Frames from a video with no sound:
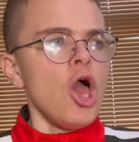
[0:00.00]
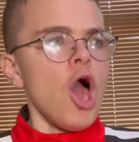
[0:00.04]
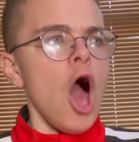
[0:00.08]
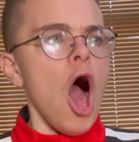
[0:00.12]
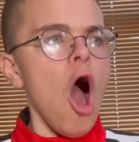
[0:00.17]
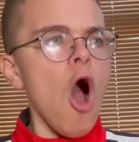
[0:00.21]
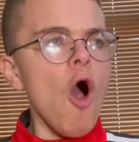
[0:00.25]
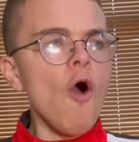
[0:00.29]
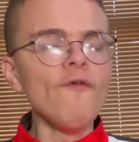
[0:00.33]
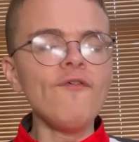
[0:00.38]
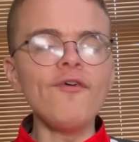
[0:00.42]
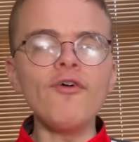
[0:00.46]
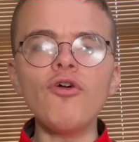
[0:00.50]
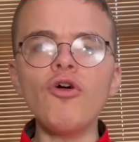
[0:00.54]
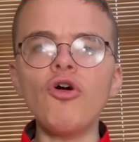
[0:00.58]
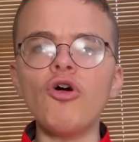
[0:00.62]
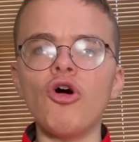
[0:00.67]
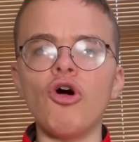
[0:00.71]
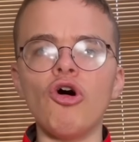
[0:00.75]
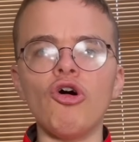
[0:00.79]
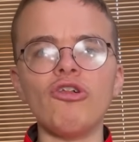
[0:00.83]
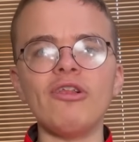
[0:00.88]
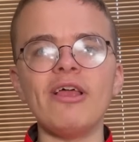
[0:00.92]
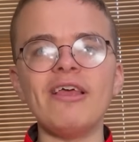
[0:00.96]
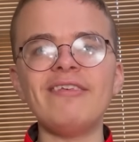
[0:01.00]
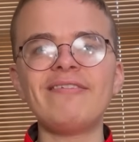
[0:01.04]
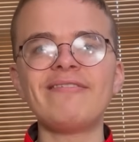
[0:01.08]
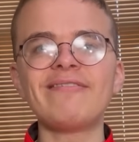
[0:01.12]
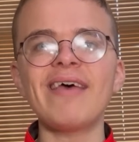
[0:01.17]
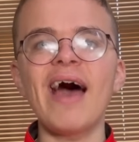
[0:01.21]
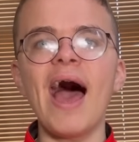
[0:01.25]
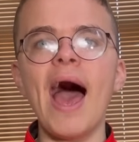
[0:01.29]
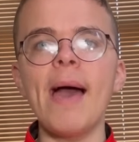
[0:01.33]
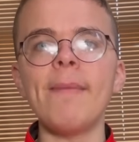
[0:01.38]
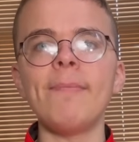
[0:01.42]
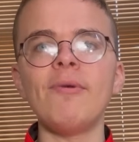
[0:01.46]
overall, his
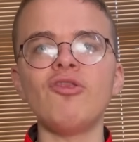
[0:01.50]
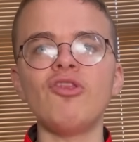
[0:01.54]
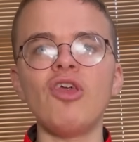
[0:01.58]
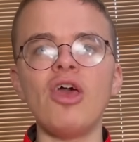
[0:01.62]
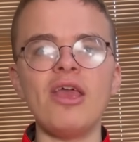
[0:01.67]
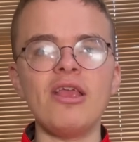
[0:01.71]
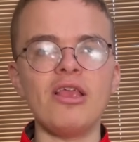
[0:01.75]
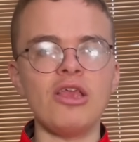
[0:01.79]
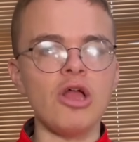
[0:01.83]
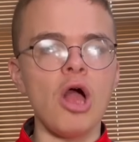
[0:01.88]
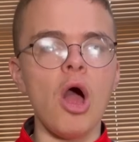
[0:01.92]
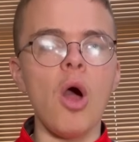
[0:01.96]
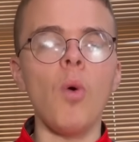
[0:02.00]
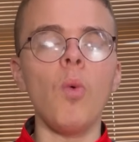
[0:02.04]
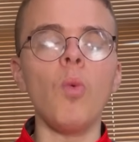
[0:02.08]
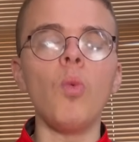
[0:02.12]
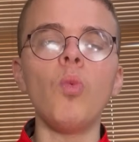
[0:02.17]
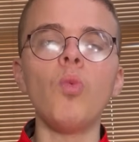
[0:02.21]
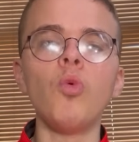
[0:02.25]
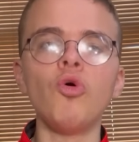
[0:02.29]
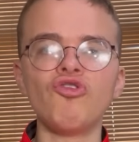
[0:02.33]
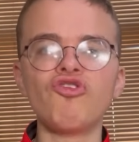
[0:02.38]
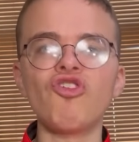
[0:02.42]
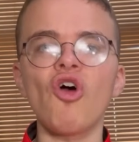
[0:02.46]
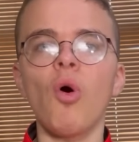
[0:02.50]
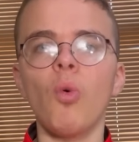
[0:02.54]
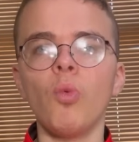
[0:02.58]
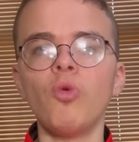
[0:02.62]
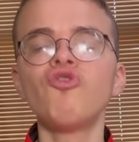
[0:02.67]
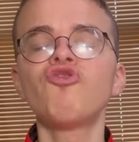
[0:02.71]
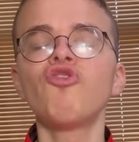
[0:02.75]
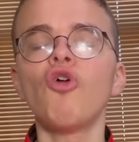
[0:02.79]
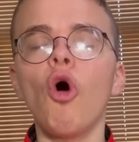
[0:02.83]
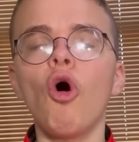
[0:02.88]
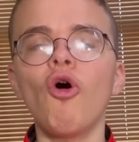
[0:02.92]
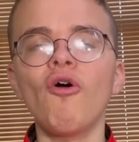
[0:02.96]
timing, you know, was,
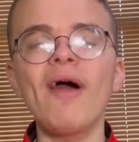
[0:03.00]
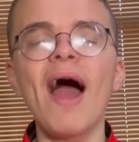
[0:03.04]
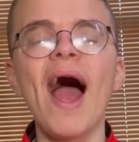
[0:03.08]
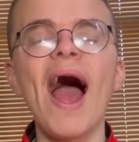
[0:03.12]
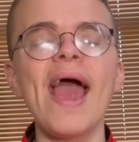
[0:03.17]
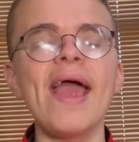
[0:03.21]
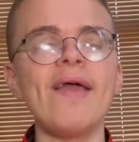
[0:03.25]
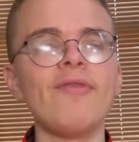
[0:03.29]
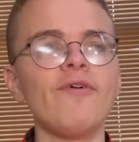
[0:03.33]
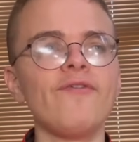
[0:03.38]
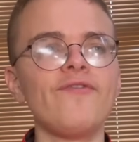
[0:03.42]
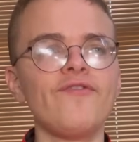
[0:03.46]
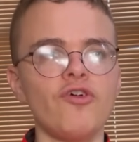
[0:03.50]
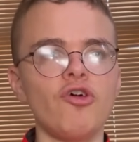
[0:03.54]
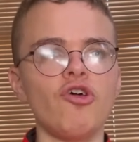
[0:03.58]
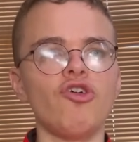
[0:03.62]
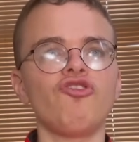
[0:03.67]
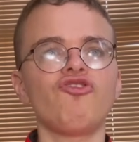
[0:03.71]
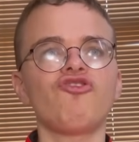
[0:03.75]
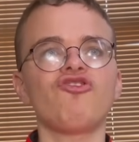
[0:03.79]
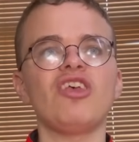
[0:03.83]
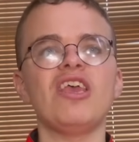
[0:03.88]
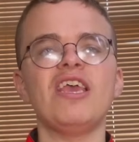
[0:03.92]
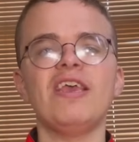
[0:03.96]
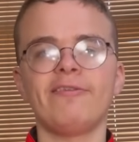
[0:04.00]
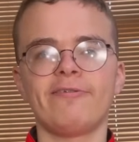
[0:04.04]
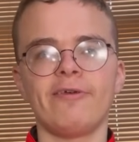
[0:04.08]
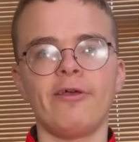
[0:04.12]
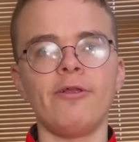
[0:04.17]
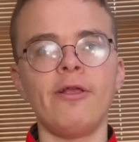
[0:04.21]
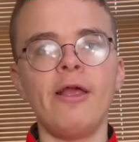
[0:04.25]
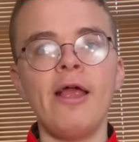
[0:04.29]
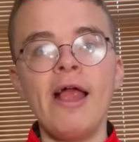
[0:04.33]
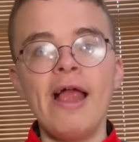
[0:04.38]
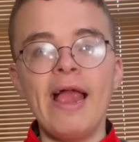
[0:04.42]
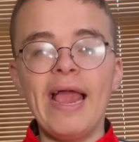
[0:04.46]
was all right in the first
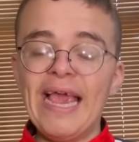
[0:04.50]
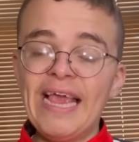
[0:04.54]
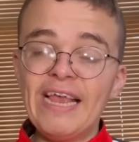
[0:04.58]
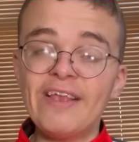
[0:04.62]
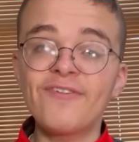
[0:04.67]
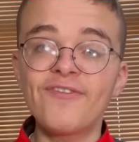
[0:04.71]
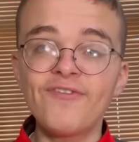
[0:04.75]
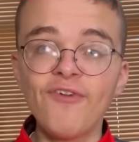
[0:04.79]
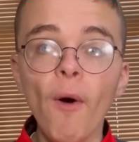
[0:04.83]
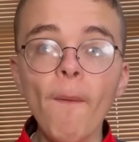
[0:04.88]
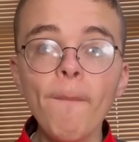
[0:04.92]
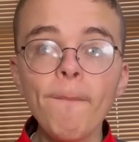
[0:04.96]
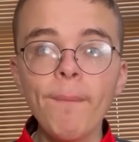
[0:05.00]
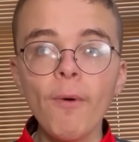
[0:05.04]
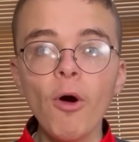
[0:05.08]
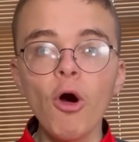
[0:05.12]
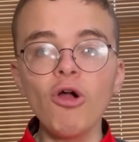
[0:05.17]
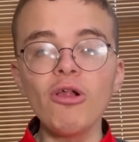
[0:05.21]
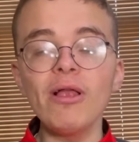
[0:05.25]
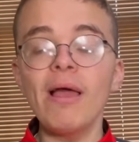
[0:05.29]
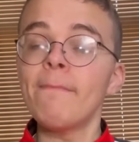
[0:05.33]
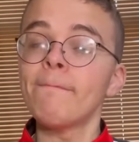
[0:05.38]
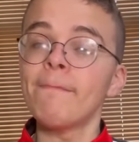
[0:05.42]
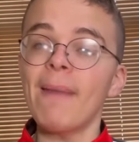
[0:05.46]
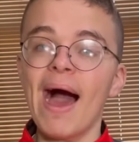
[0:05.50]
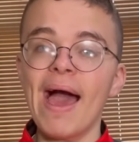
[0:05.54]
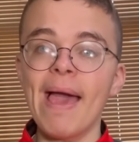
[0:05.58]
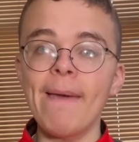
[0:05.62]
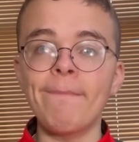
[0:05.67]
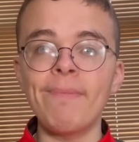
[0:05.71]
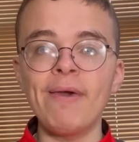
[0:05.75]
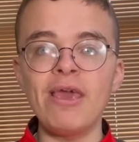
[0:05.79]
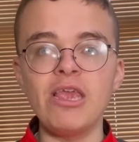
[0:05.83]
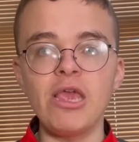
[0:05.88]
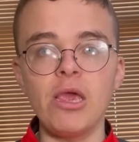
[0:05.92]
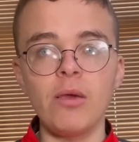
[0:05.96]
season. His football, in my
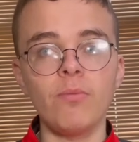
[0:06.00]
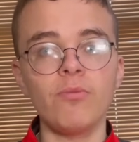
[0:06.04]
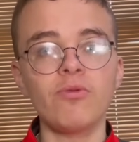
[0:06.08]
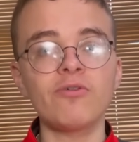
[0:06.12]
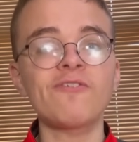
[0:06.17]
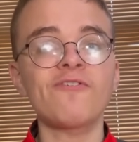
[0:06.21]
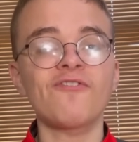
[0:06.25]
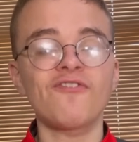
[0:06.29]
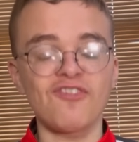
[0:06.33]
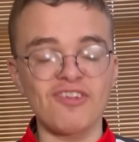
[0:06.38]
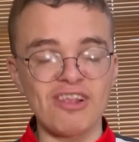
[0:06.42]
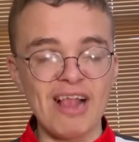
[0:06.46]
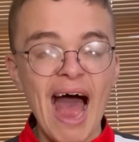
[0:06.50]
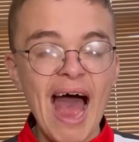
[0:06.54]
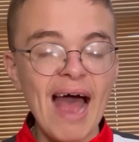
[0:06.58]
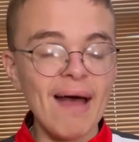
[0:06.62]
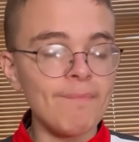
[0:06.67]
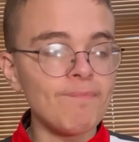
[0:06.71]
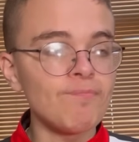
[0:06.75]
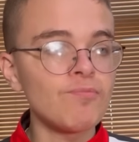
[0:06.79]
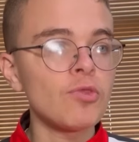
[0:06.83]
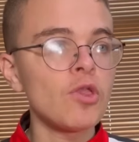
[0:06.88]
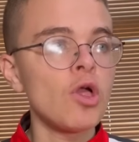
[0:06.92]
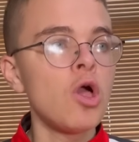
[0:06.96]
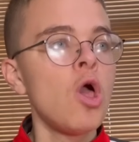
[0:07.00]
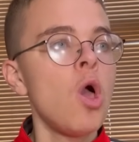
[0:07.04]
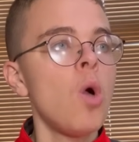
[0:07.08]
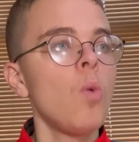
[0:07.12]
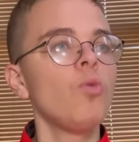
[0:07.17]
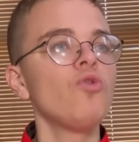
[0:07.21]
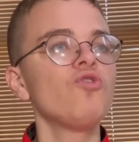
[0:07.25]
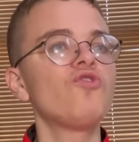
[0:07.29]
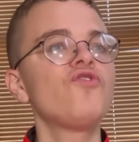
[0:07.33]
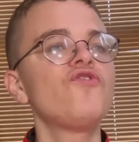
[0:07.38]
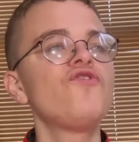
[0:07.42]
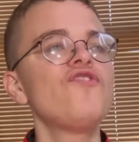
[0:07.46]
opinion, was flat,
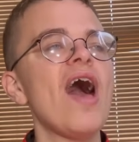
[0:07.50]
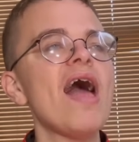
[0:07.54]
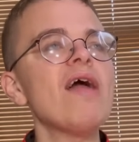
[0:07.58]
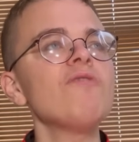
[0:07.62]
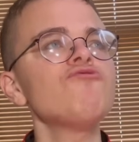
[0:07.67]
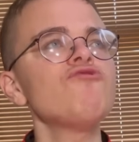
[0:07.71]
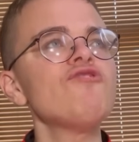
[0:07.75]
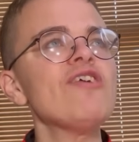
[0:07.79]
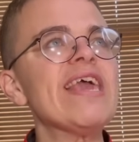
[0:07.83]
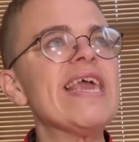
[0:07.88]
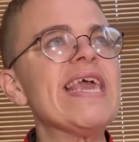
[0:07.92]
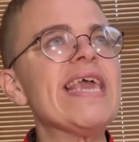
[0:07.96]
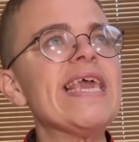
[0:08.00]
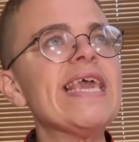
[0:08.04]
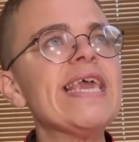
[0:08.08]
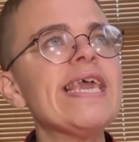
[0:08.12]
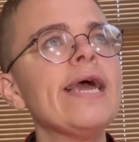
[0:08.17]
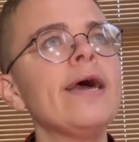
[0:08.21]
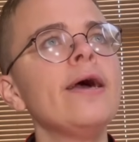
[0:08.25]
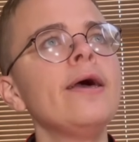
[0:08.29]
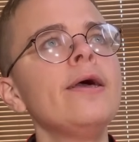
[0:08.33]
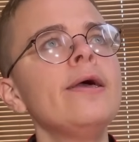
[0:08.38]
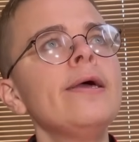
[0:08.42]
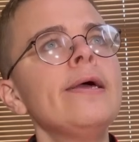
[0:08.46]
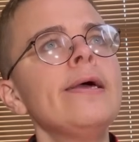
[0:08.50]
was very